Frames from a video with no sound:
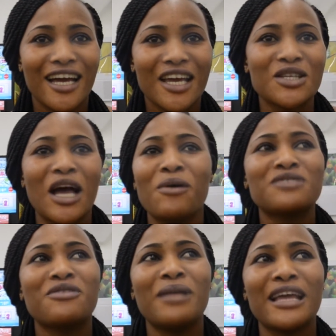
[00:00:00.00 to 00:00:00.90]
Because I
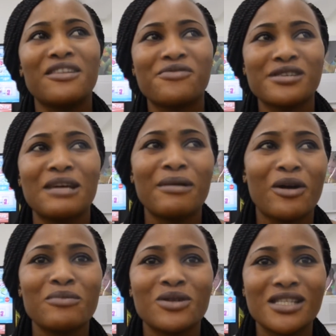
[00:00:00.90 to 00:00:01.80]
was from, like, the first time I
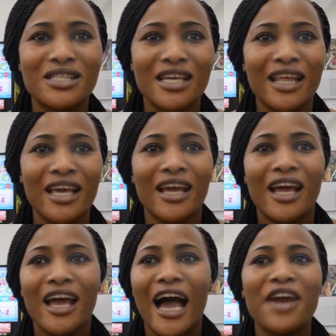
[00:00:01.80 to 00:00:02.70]
come to the city,
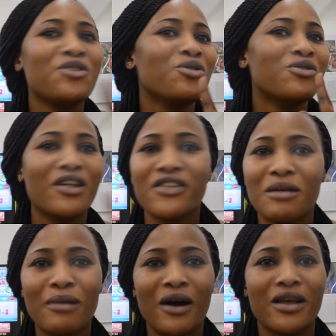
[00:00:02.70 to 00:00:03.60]
I didn't know
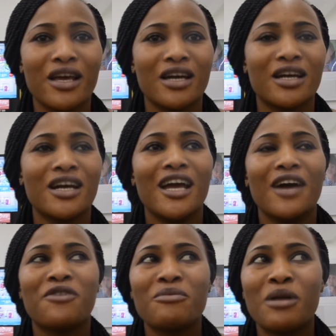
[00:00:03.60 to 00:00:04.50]
nothing about it here.
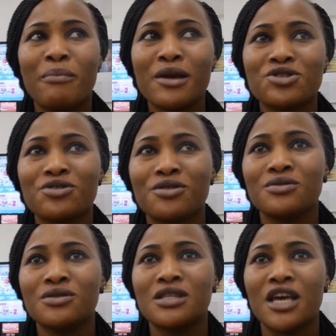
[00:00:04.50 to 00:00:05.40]
From the
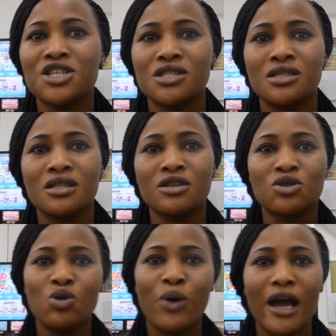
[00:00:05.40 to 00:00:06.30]
metro station
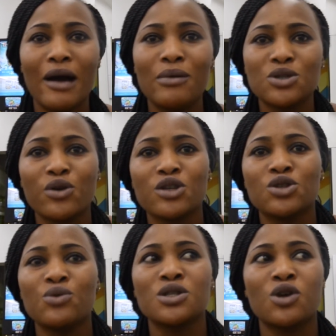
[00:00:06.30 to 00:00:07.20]
to where I was going
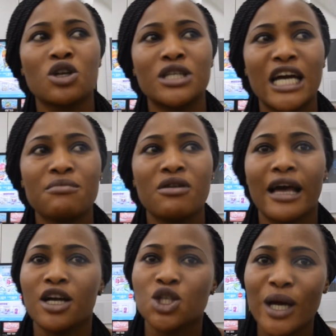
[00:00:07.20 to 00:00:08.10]
to, it was going to charge me
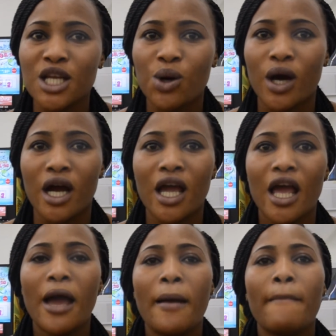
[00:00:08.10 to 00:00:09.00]
like a 20 card,
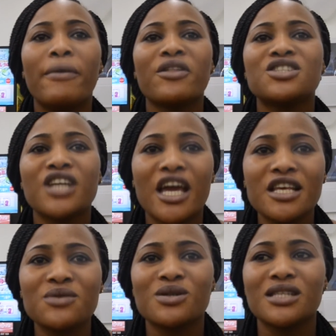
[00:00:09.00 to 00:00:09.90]
but the
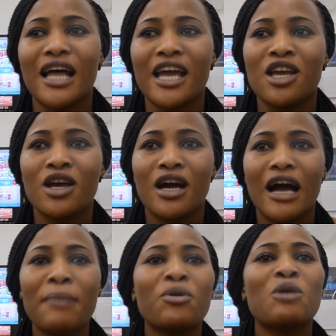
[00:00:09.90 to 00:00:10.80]
Chinese was like,
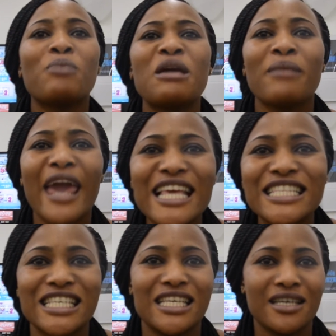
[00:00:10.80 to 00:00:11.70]
I'm going to pay him 80.